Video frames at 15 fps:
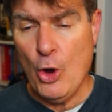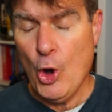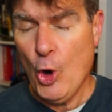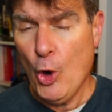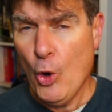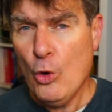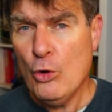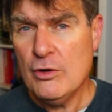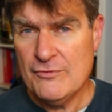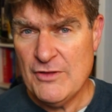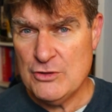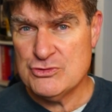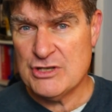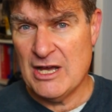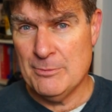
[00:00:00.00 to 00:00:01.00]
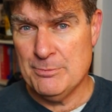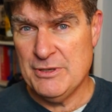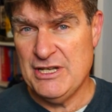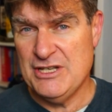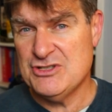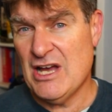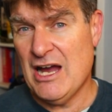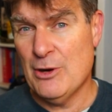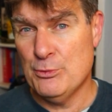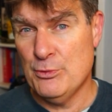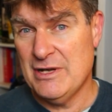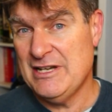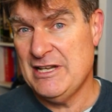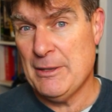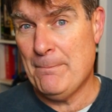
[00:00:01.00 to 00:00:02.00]
all of those companies are
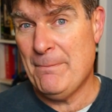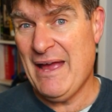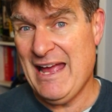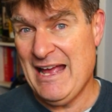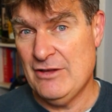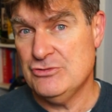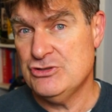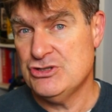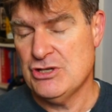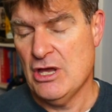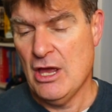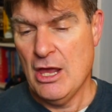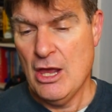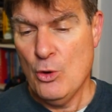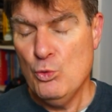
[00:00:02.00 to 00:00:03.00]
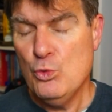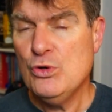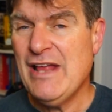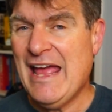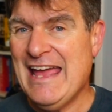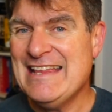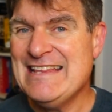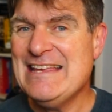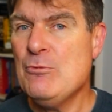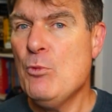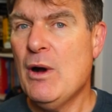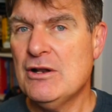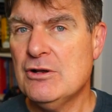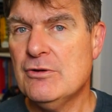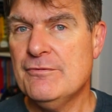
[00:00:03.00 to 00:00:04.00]
ready to pounce. Would any
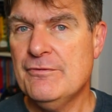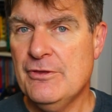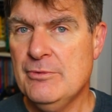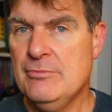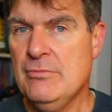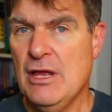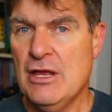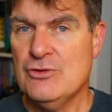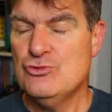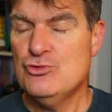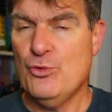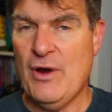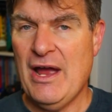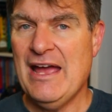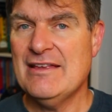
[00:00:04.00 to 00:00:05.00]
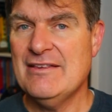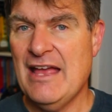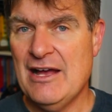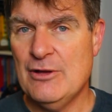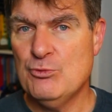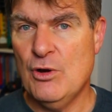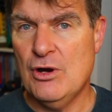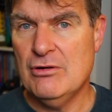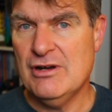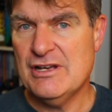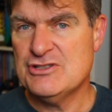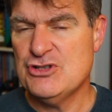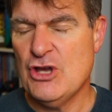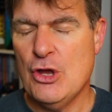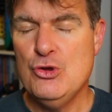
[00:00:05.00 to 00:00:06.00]
one of them drag down
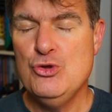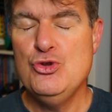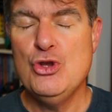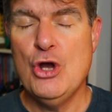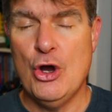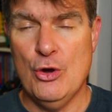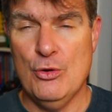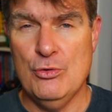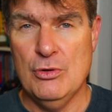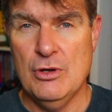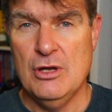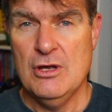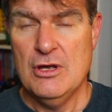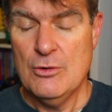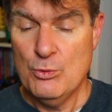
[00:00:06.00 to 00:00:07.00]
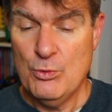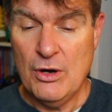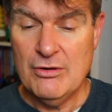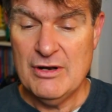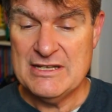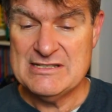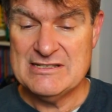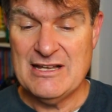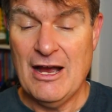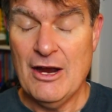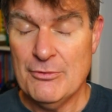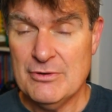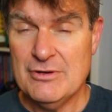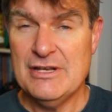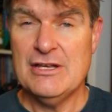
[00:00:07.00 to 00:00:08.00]
Rolex? No. Rolex
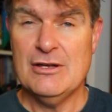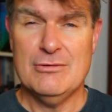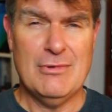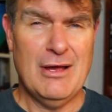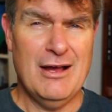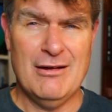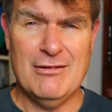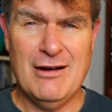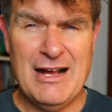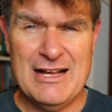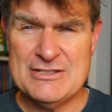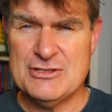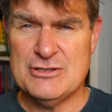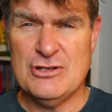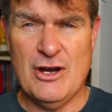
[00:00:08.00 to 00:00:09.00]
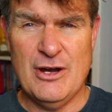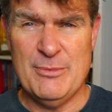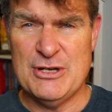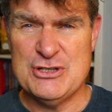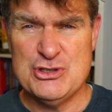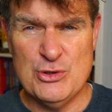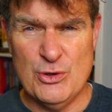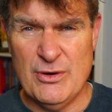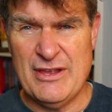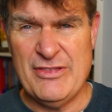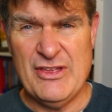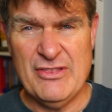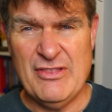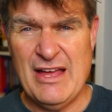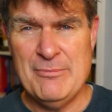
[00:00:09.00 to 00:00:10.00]
currently, last time I saw, I
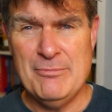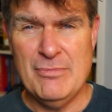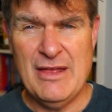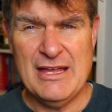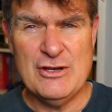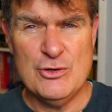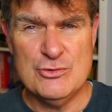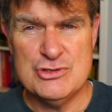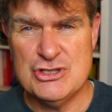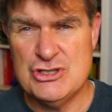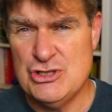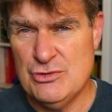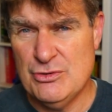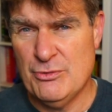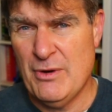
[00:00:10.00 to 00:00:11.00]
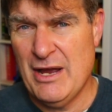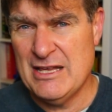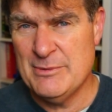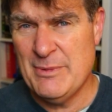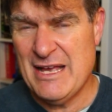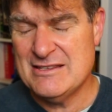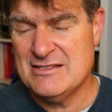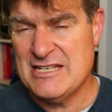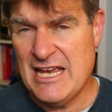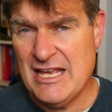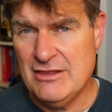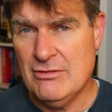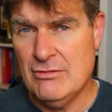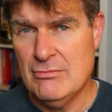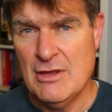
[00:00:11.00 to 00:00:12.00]
think they constitute around about
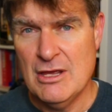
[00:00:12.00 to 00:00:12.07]
20%